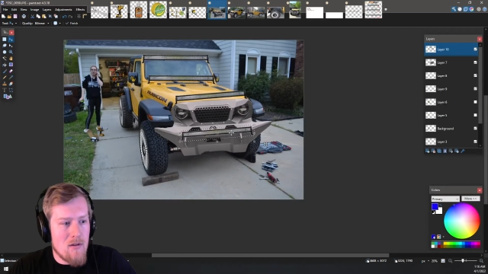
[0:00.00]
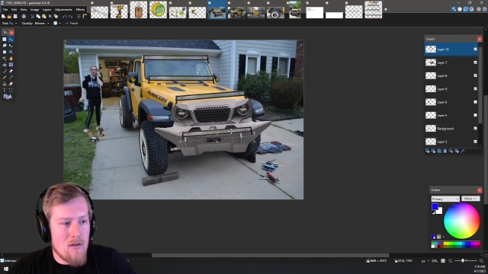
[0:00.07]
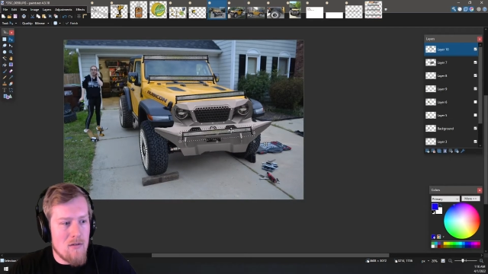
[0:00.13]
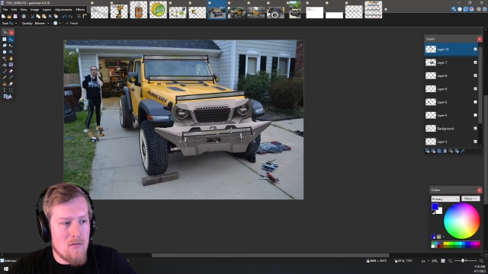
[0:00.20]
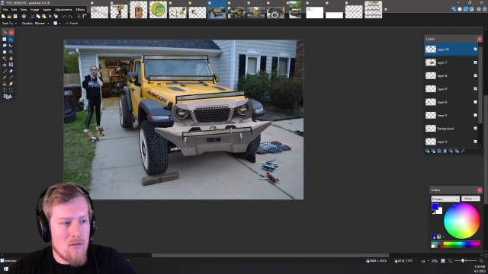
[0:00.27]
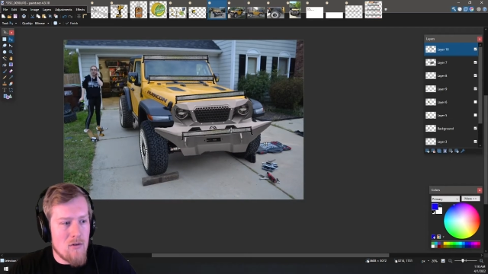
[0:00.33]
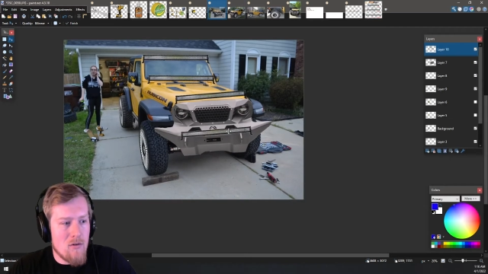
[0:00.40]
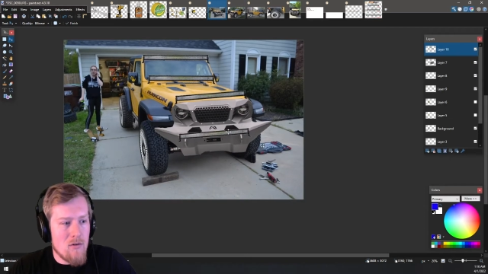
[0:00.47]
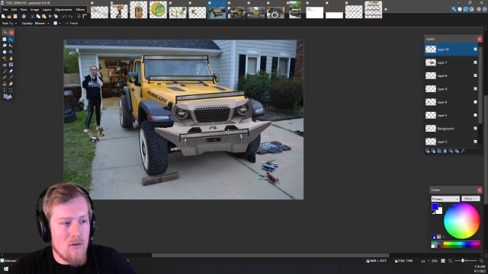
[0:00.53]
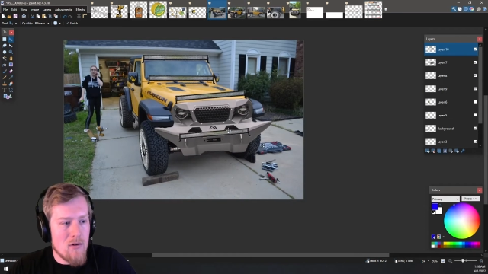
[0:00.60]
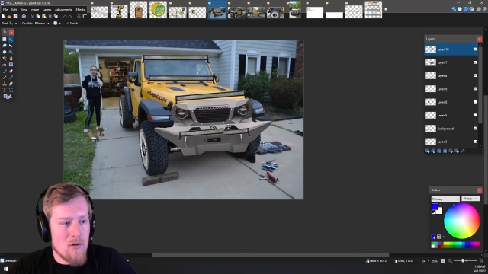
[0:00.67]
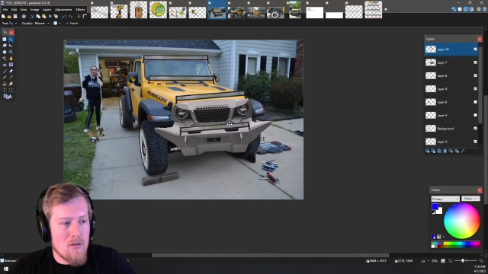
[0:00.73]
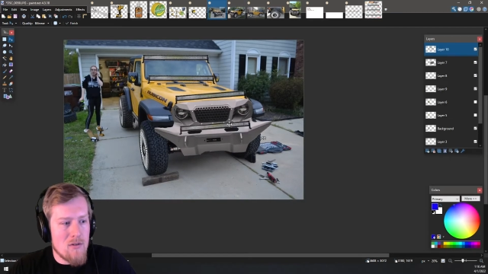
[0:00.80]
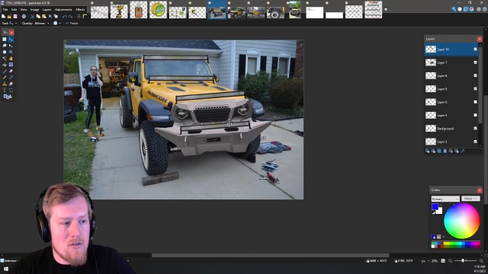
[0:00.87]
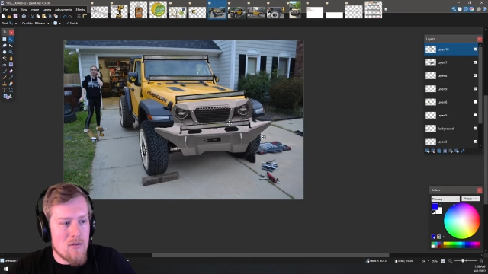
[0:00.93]
Of
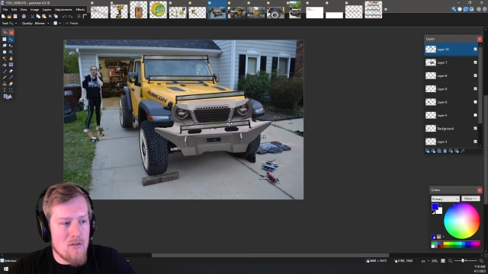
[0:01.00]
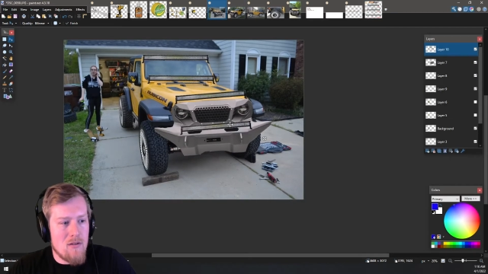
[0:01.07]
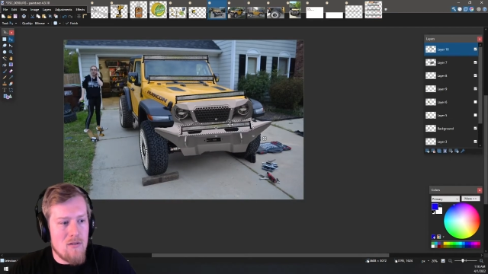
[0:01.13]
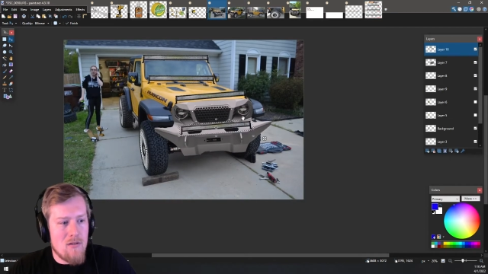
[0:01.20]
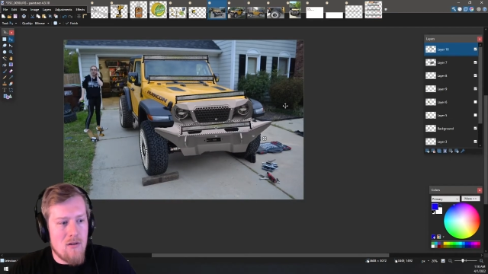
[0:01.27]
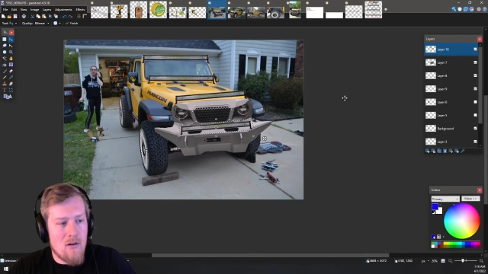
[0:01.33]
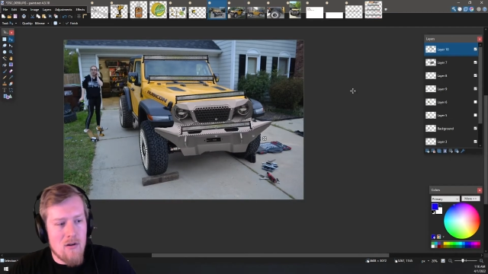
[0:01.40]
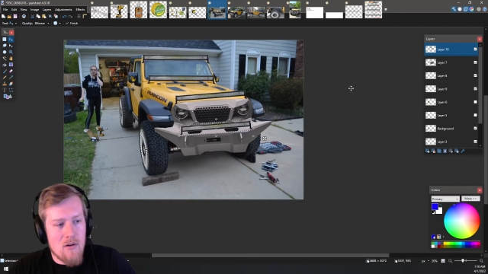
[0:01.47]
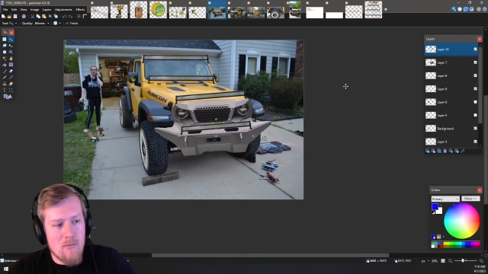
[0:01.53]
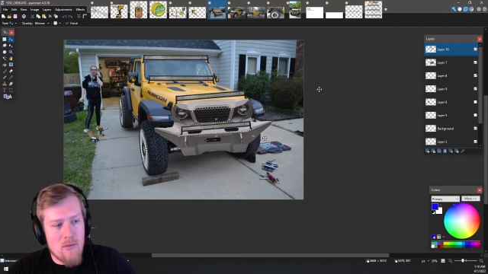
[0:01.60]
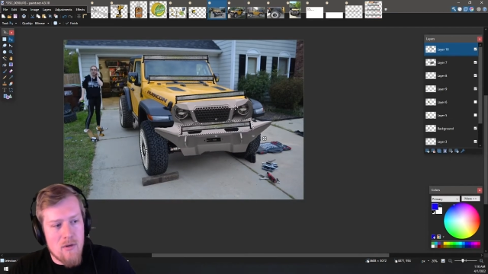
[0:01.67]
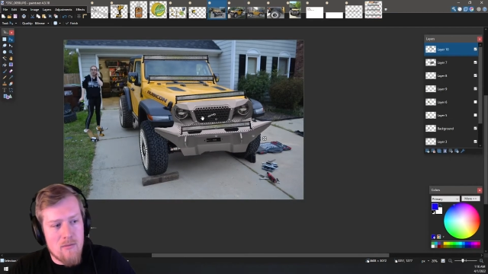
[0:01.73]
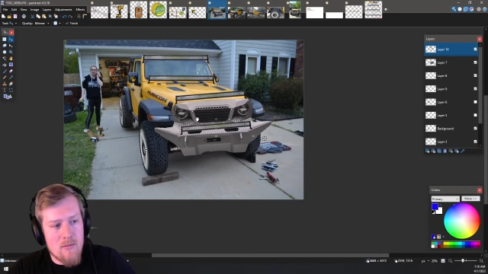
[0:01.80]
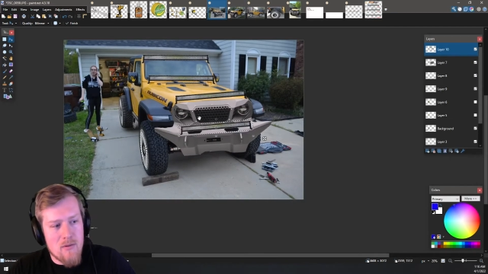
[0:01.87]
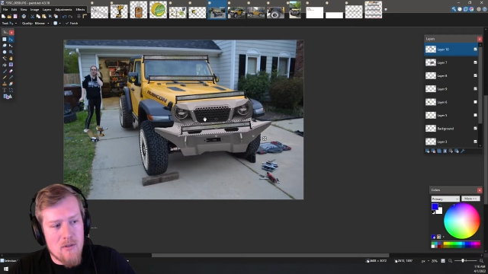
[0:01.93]
course, on our
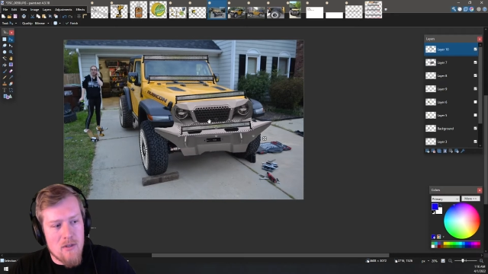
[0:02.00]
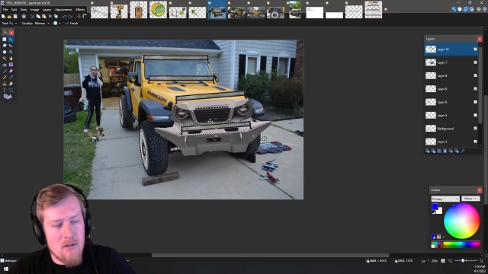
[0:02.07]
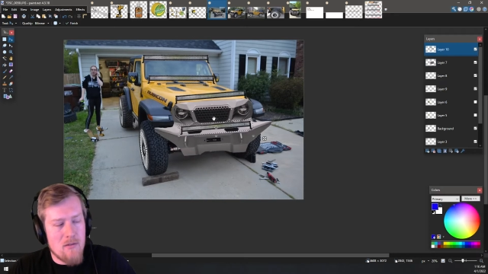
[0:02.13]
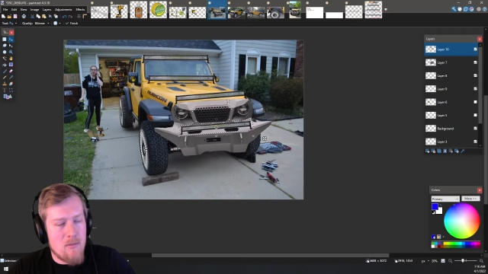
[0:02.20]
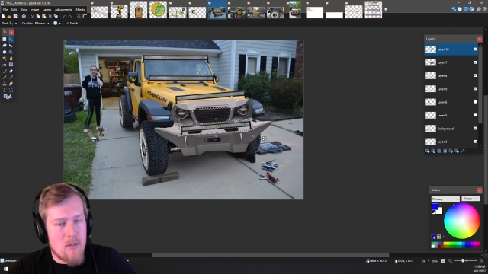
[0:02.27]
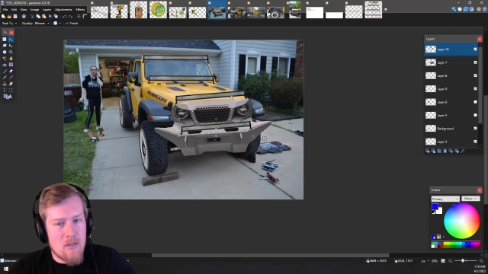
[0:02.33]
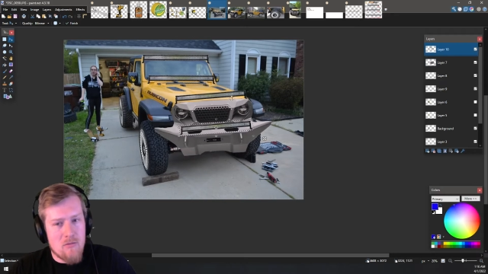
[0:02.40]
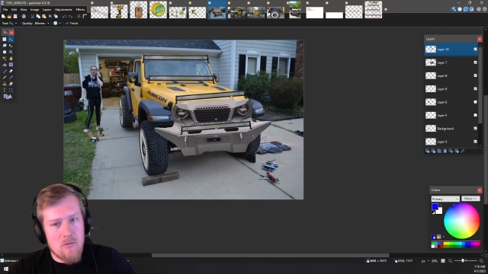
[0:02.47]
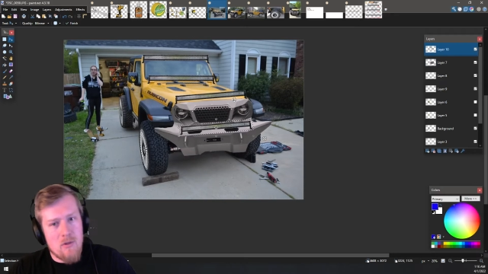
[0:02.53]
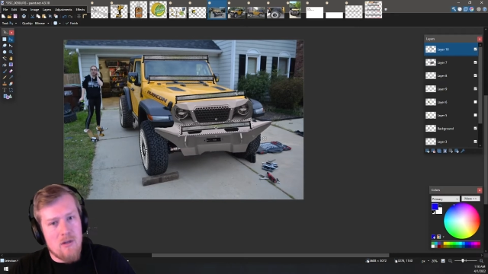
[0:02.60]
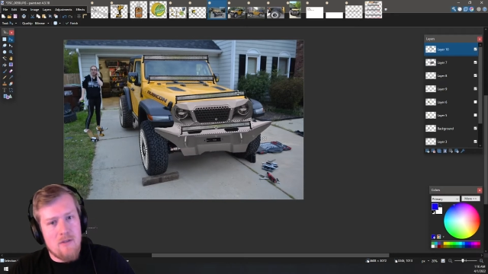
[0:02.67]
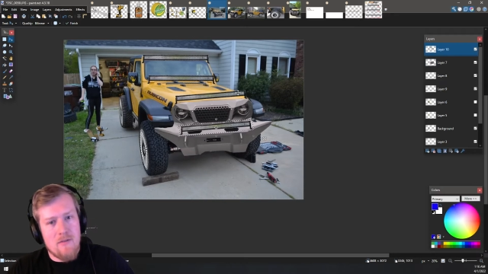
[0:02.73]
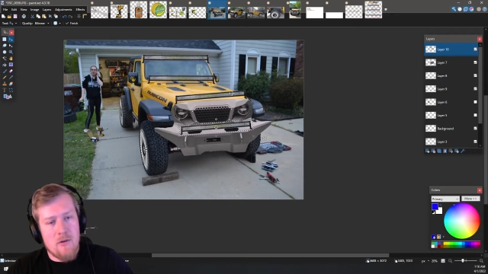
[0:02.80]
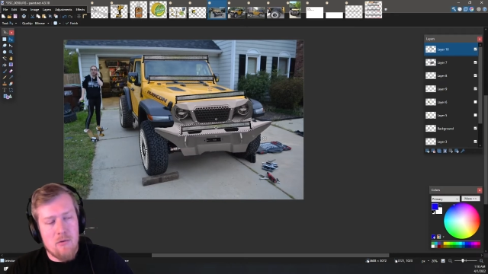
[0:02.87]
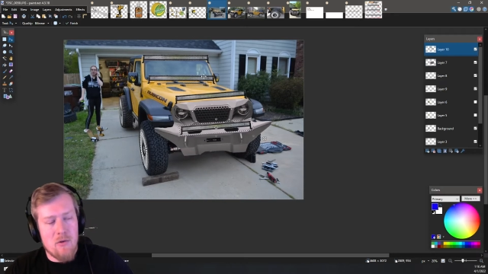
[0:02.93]
bumper there, because we
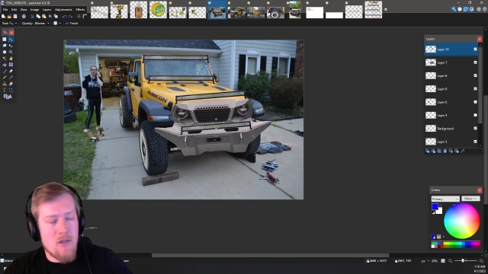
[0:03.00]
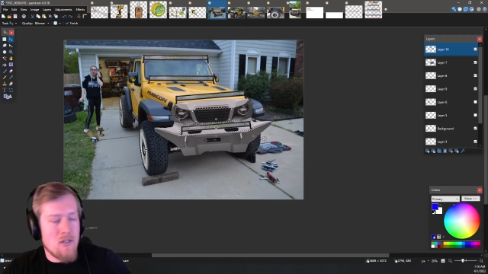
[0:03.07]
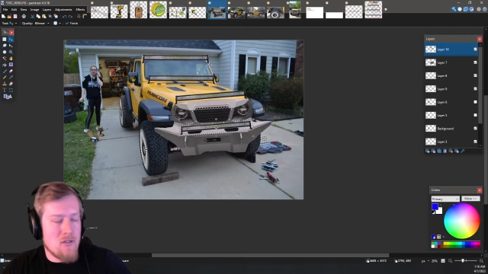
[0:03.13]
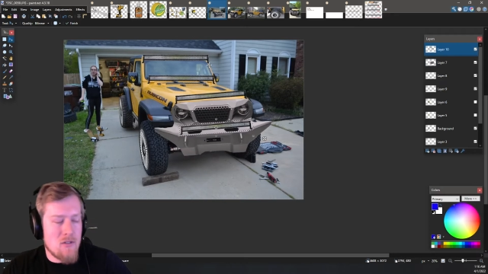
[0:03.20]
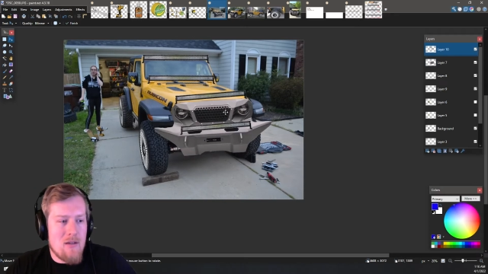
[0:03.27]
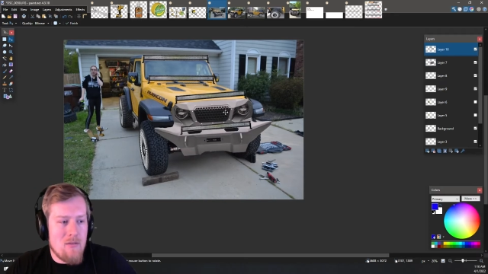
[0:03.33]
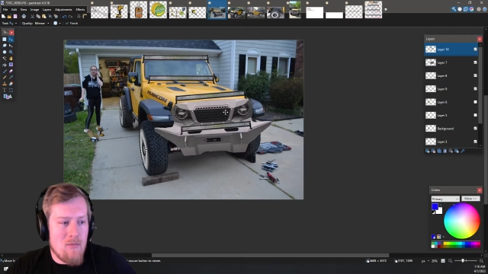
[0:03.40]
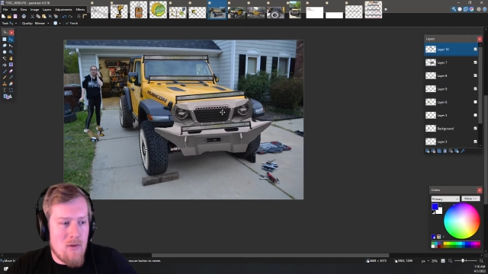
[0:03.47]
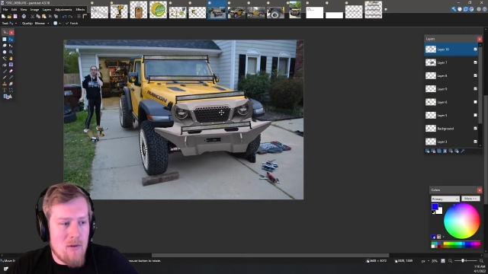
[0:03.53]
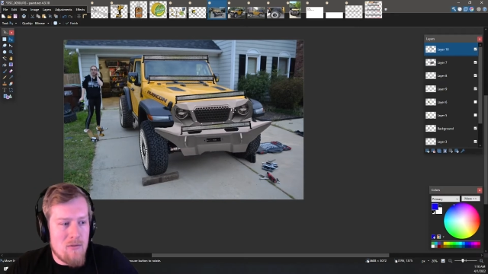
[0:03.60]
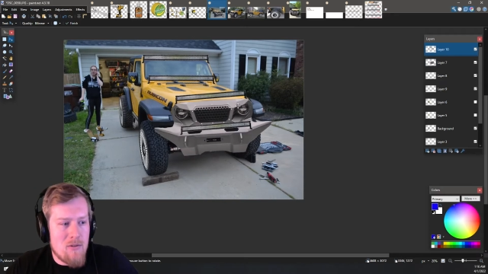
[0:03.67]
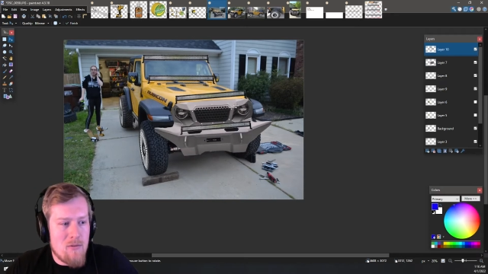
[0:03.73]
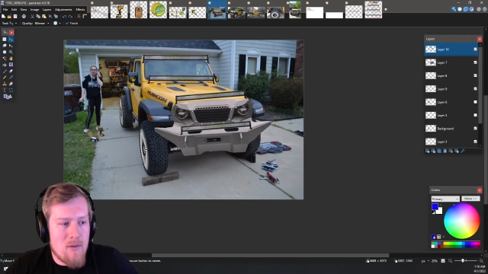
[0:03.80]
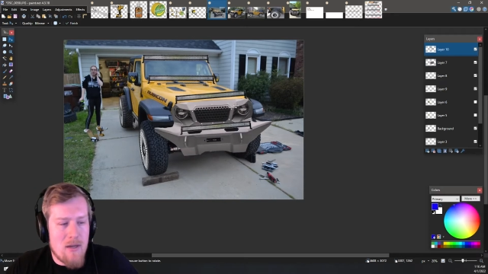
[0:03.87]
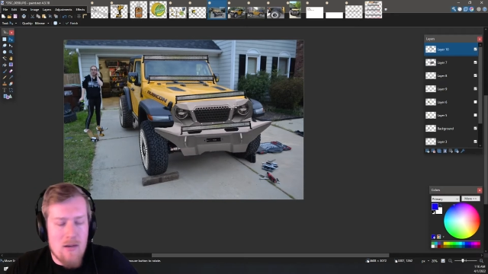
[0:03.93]
don't have a winch. And why
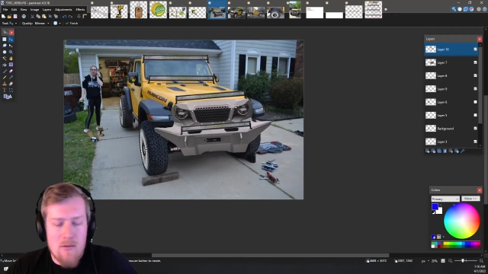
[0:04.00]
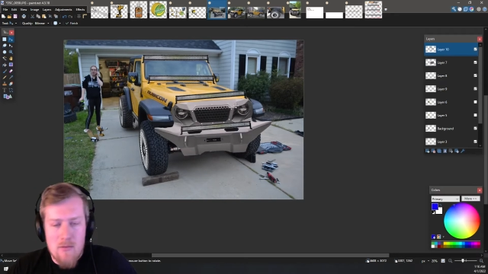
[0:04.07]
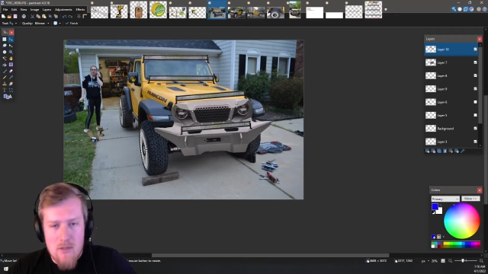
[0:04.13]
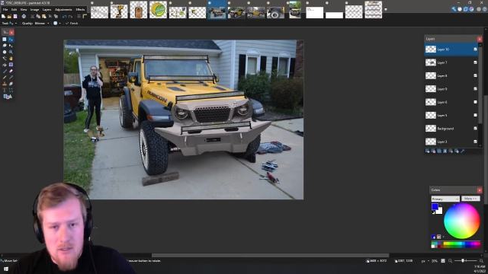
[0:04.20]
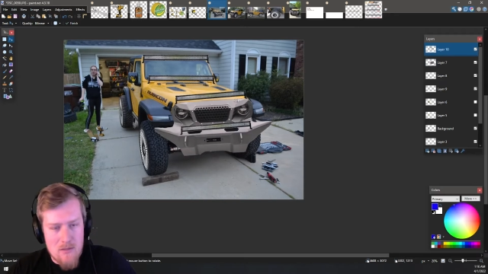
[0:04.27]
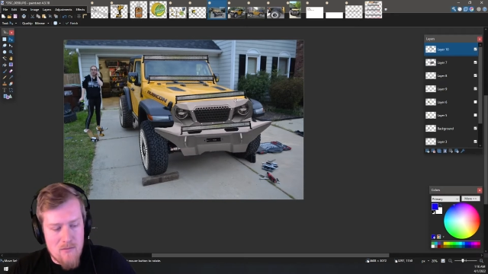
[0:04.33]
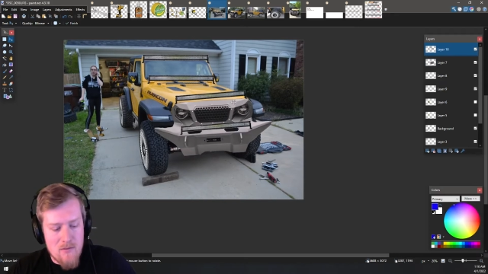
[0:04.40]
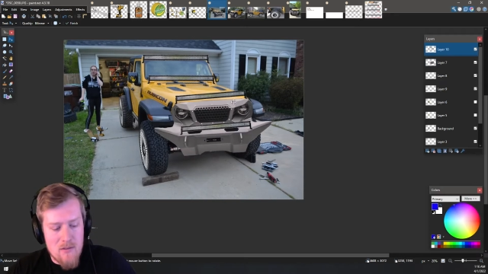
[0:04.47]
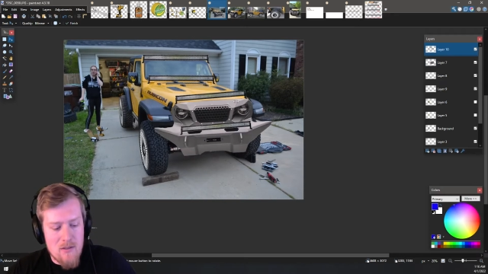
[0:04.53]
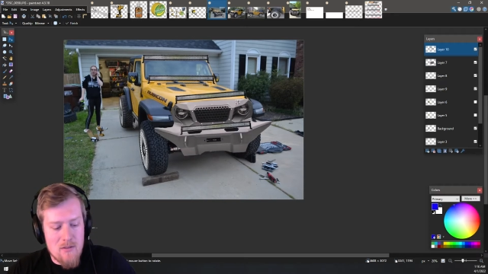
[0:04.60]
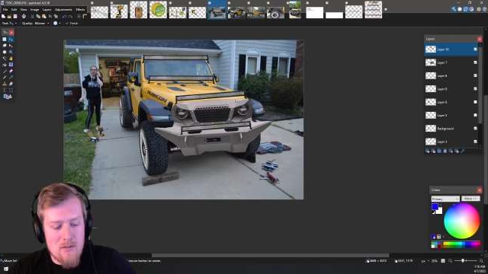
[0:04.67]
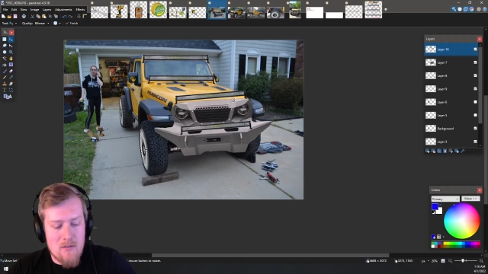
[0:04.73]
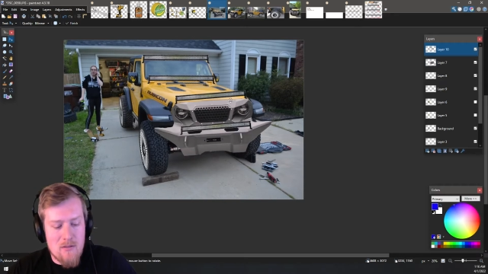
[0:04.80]
would you buy a winch for this?